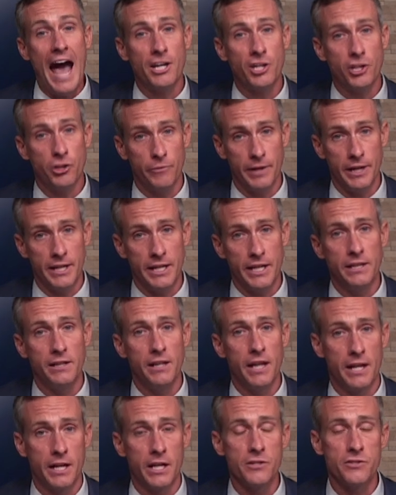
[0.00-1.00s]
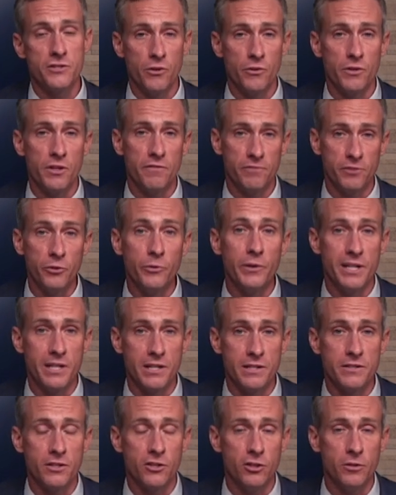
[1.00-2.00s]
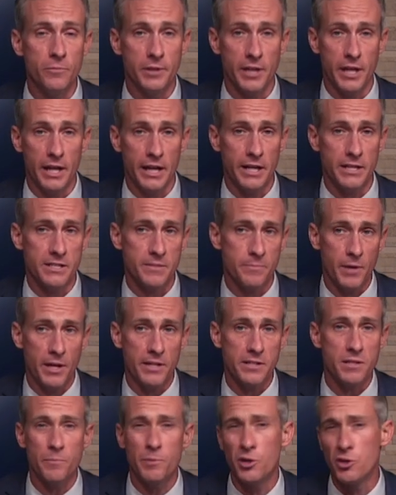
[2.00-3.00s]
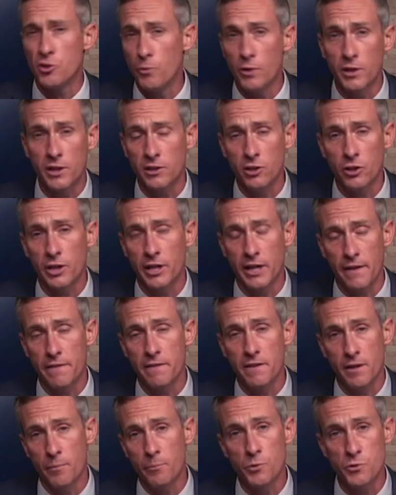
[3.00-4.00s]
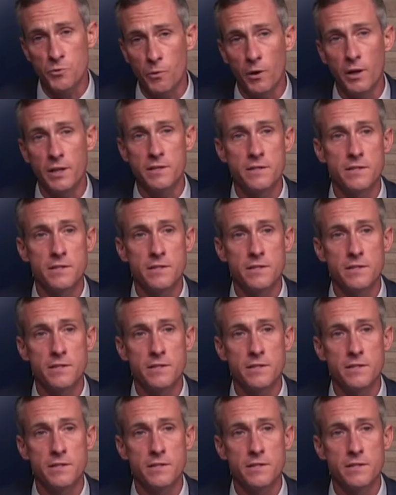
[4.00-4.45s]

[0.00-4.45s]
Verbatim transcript: accurate in letting us know that fluid is accumulating as, as compared to looking at the numbers